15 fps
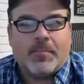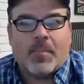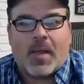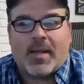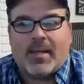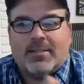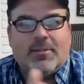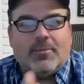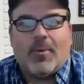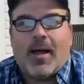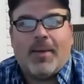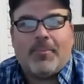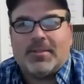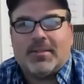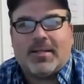And this is
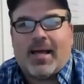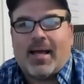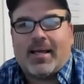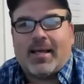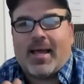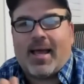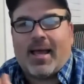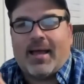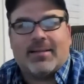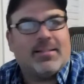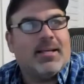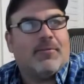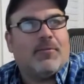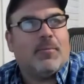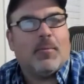why I
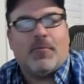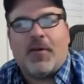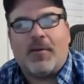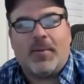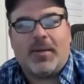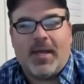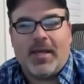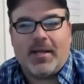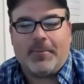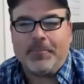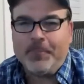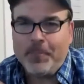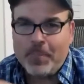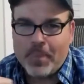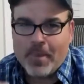said from the very beginning, I
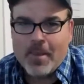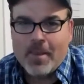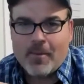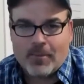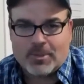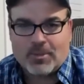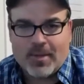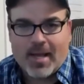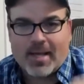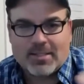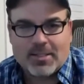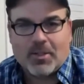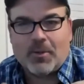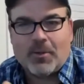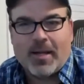want you guys to
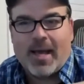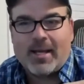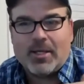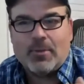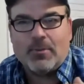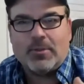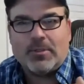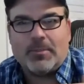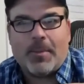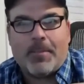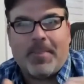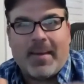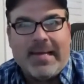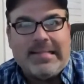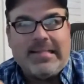learn how to use some of the
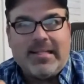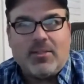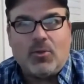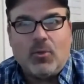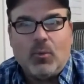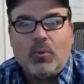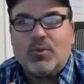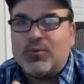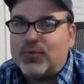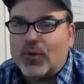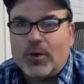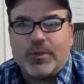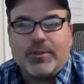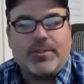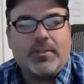basic tools
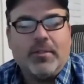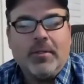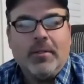first.